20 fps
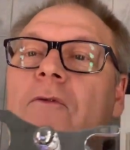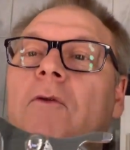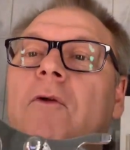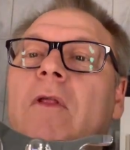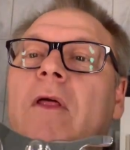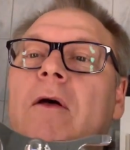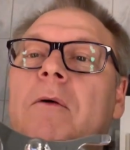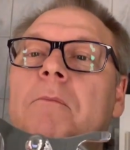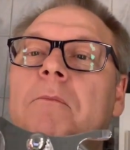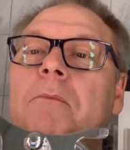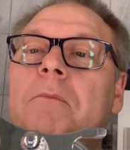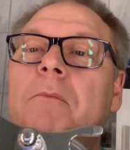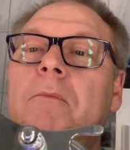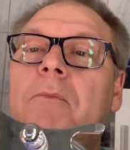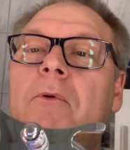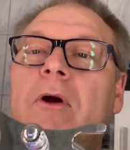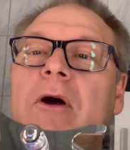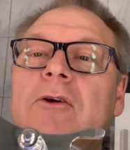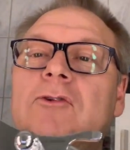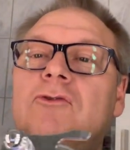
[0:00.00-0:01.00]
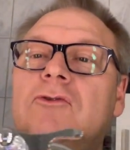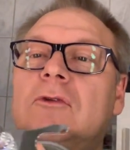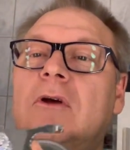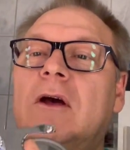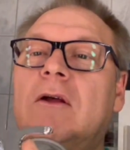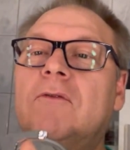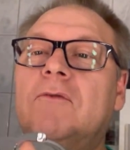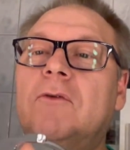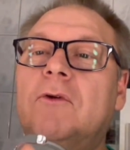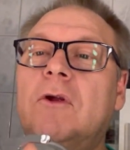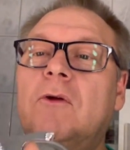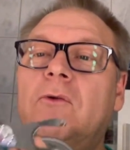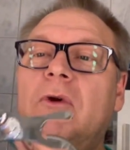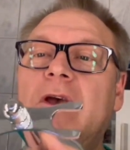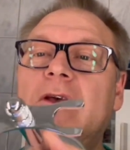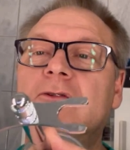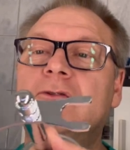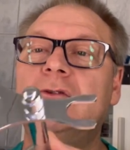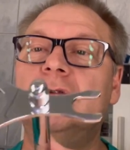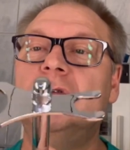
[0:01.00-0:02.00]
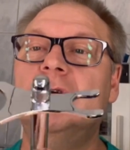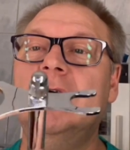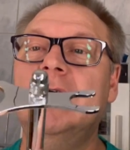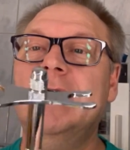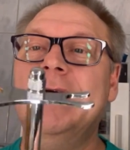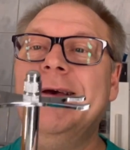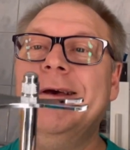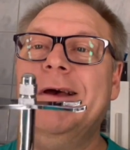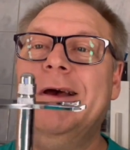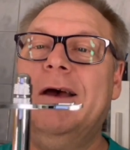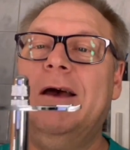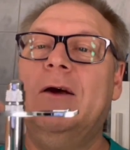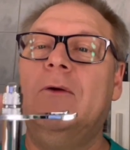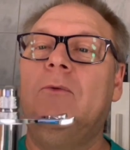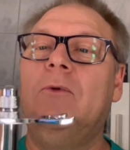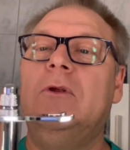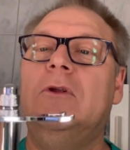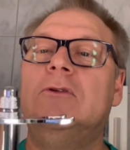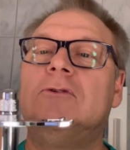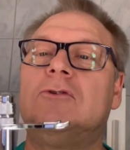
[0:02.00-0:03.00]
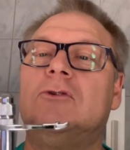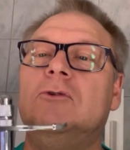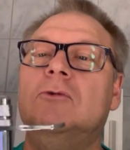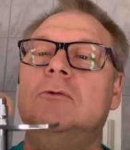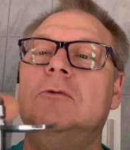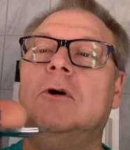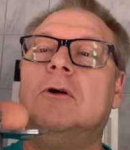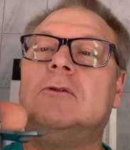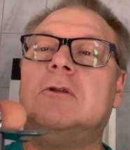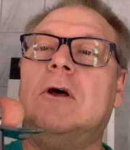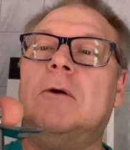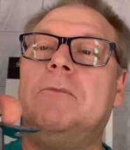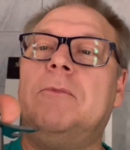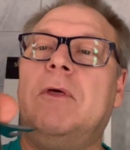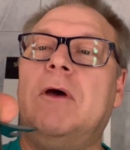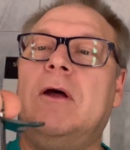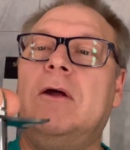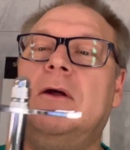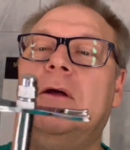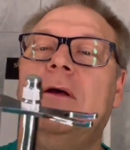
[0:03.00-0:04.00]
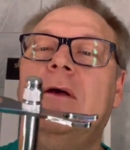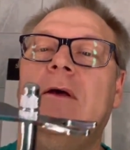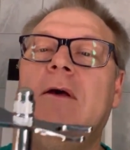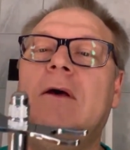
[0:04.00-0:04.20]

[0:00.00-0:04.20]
for the brush and for the razor. And with a screw knot up there.